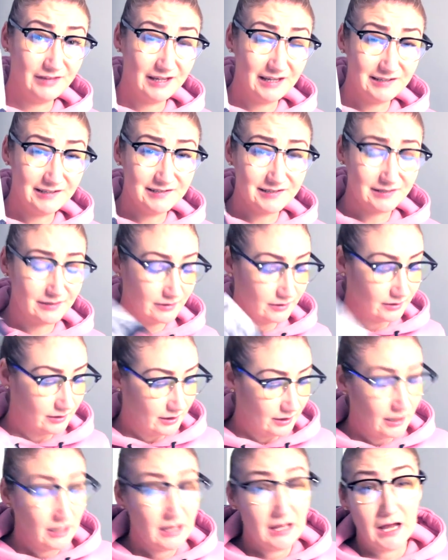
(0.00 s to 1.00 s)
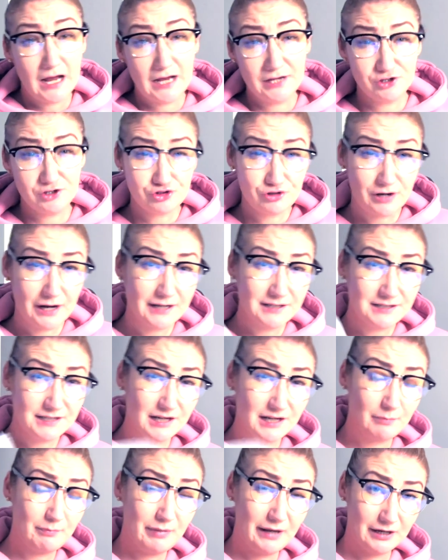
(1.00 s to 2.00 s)
these. And you try and
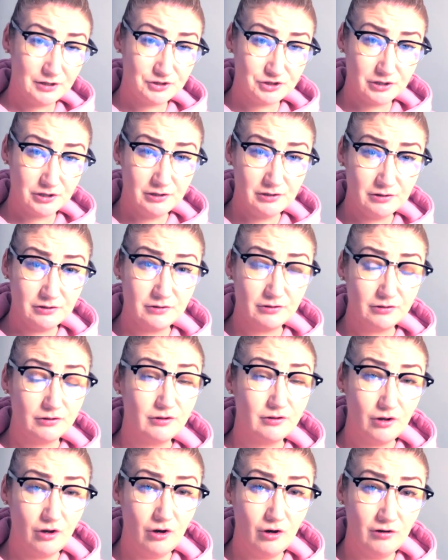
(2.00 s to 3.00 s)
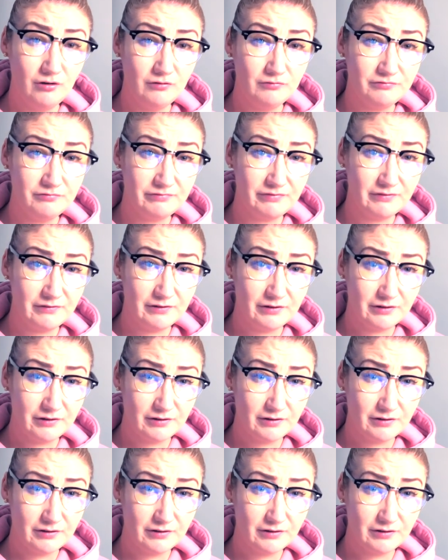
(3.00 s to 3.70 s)
take a picture of